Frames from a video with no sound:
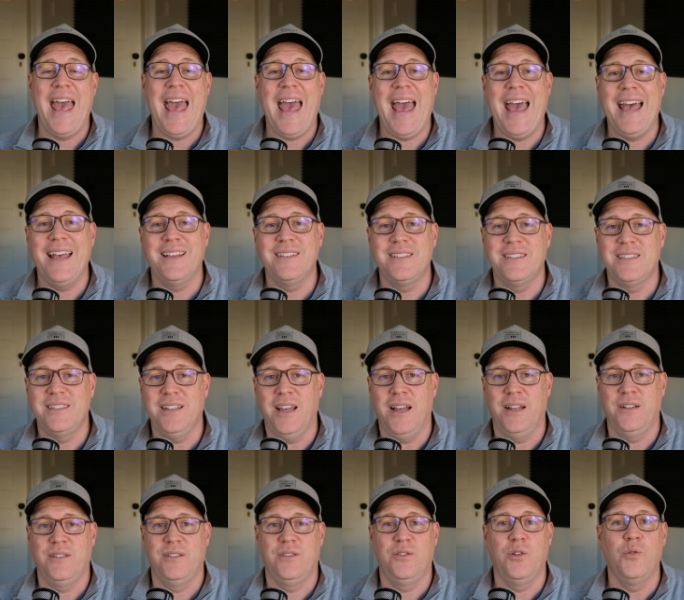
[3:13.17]
As
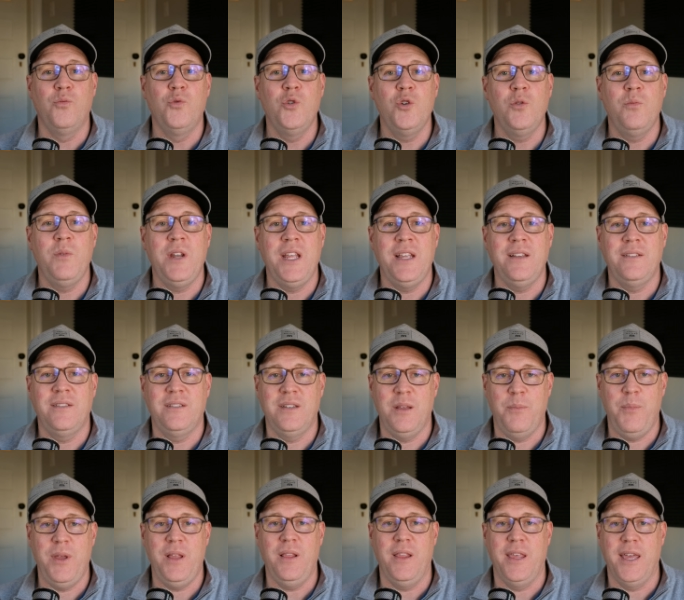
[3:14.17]
such, the room needs to
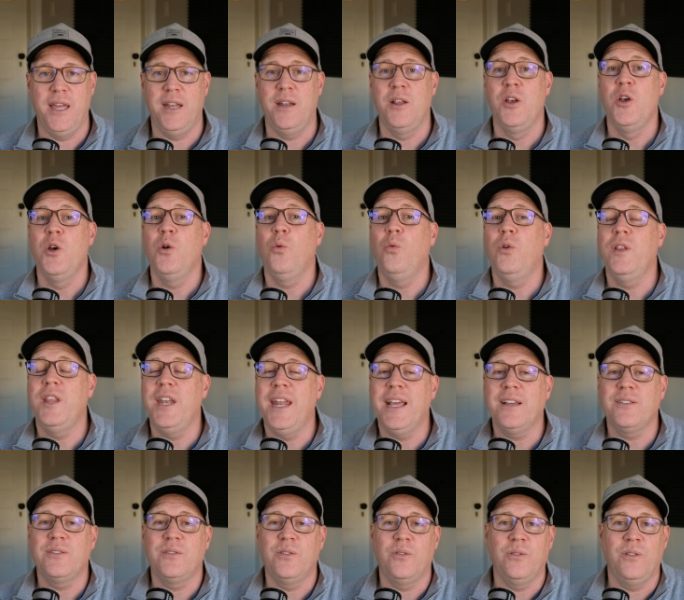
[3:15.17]
be lit with an
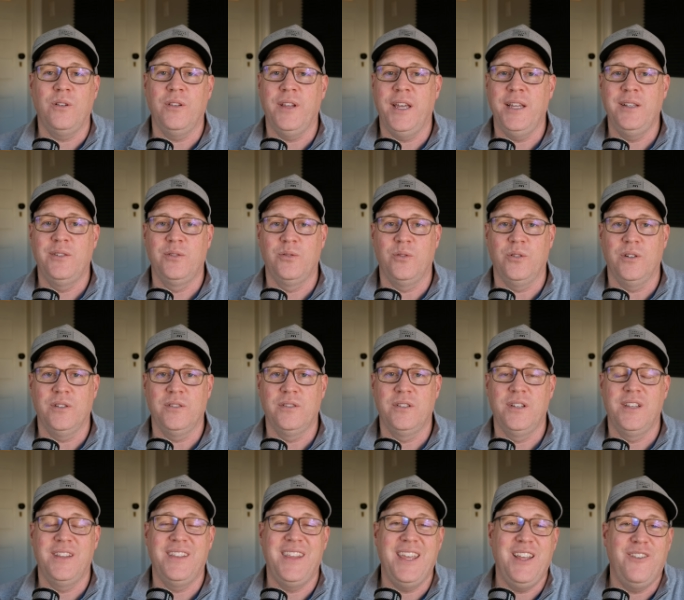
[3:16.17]
external light source,
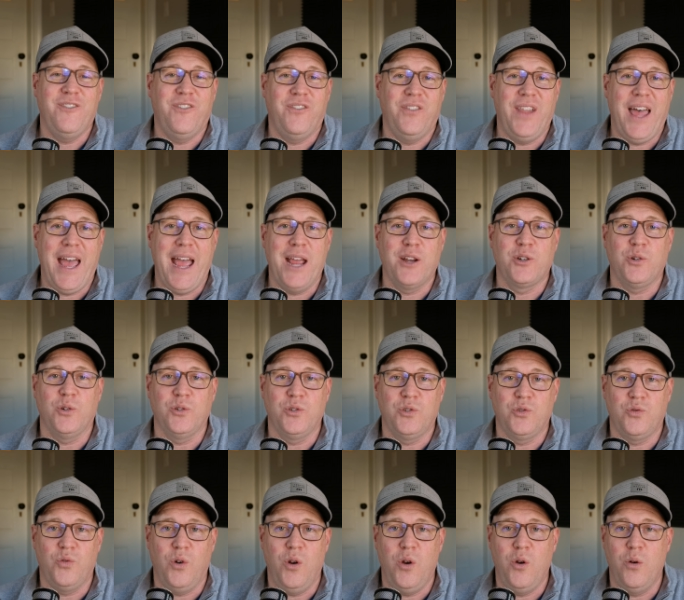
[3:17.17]
think flash or
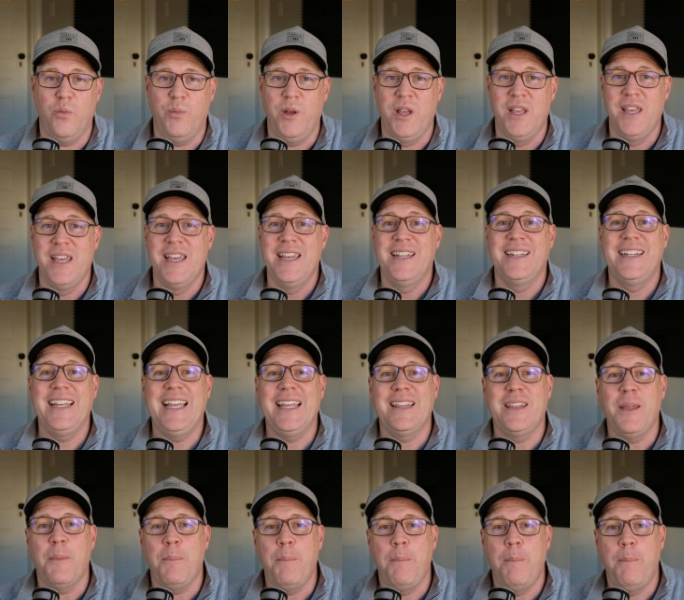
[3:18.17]
strobe, to get
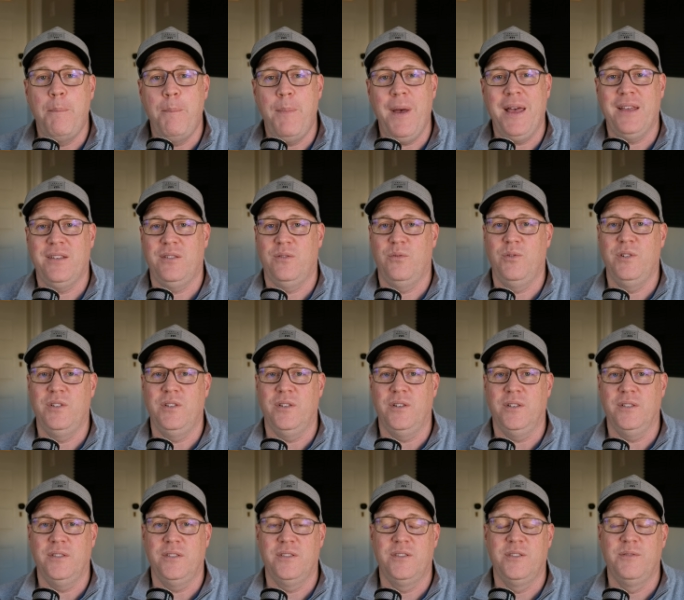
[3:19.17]
the best
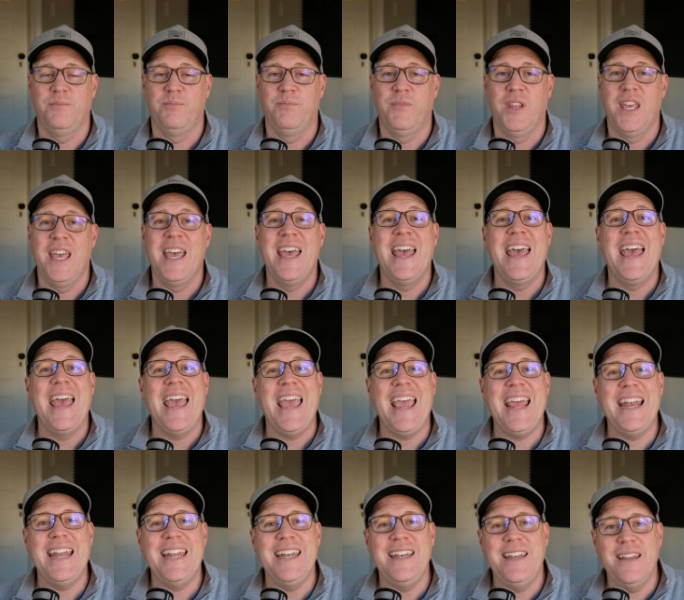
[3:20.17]
results.
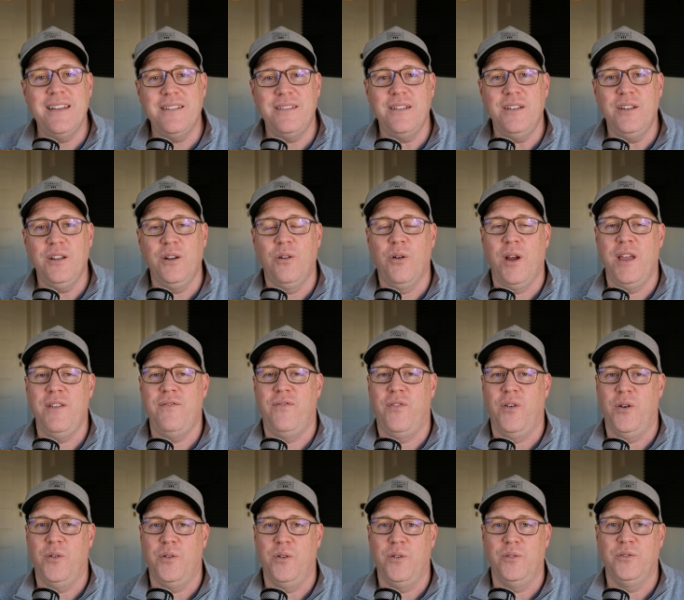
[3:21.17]
In addition to great
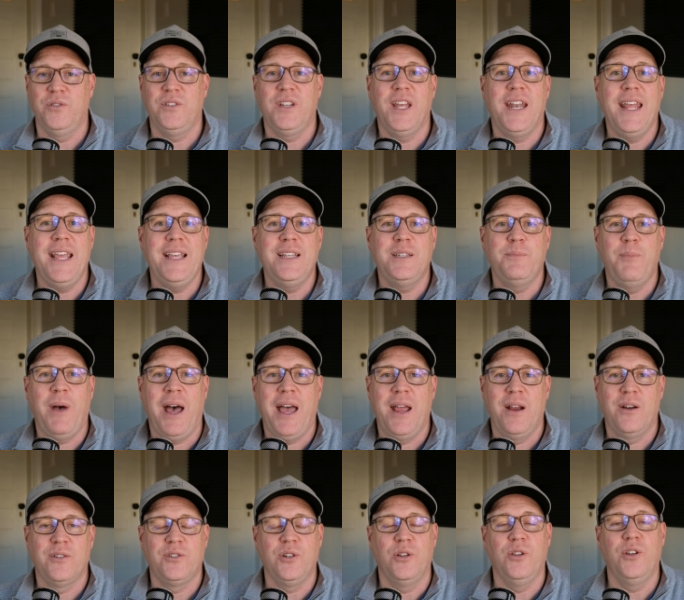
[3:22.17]
photos, today's
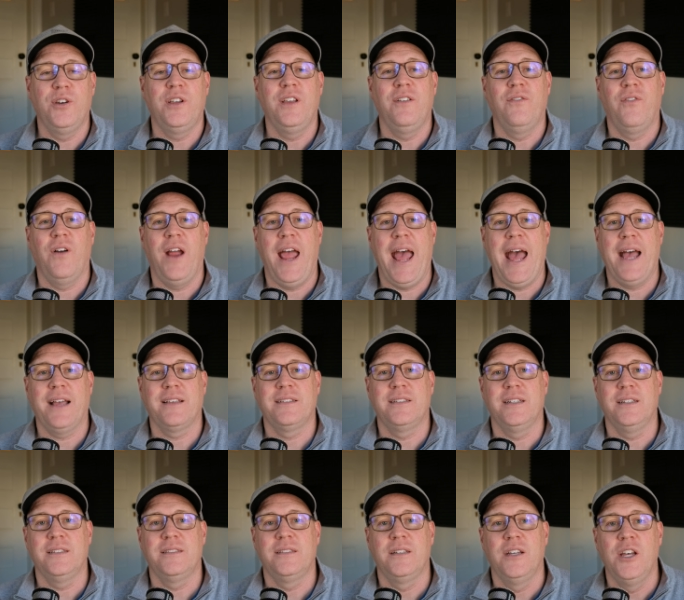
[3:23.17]
buyers are looking for
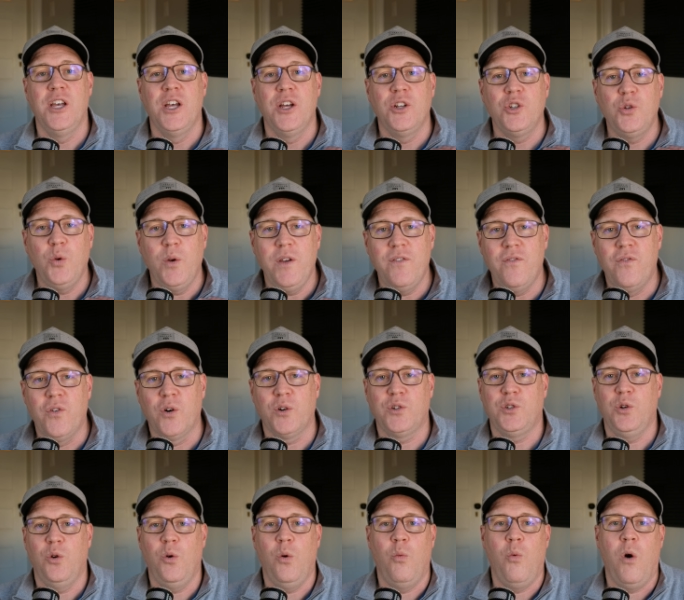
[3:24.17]
access to a
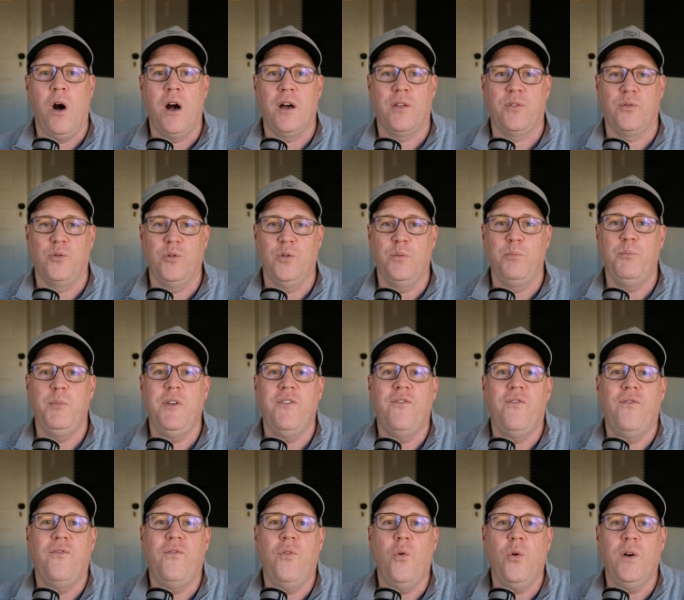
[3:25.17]
virtual walkthrough
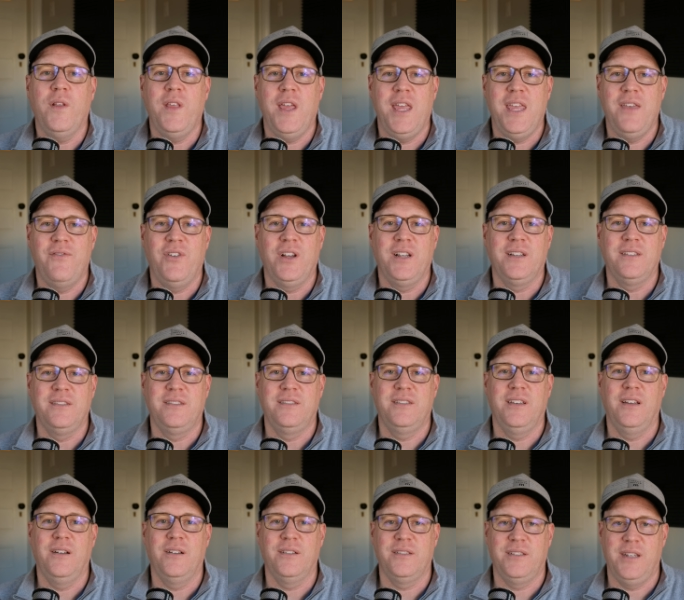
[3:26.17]
before they even
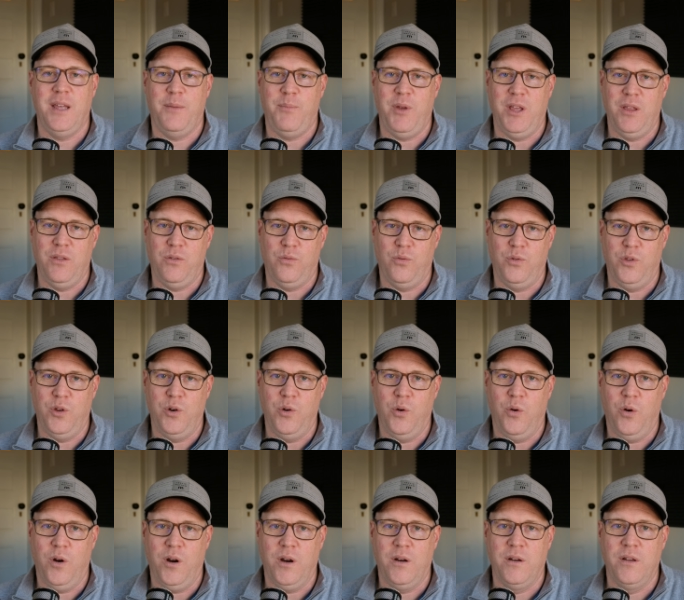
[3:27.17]
consider stepping through the
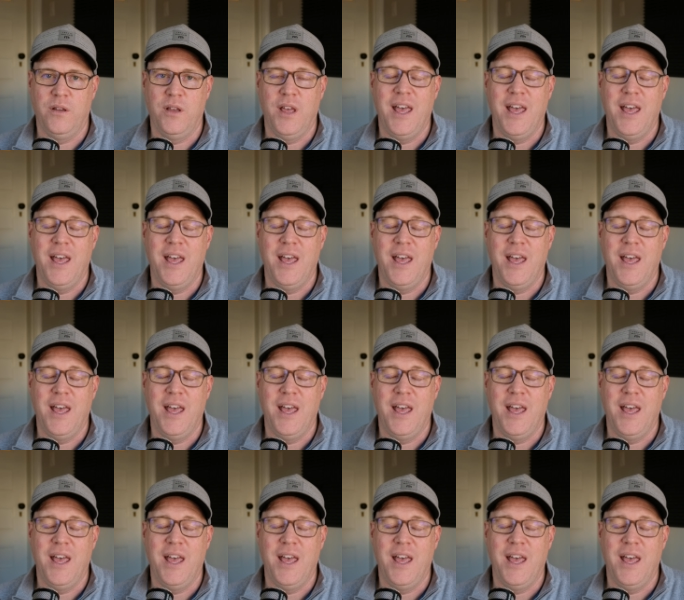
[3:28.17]
door,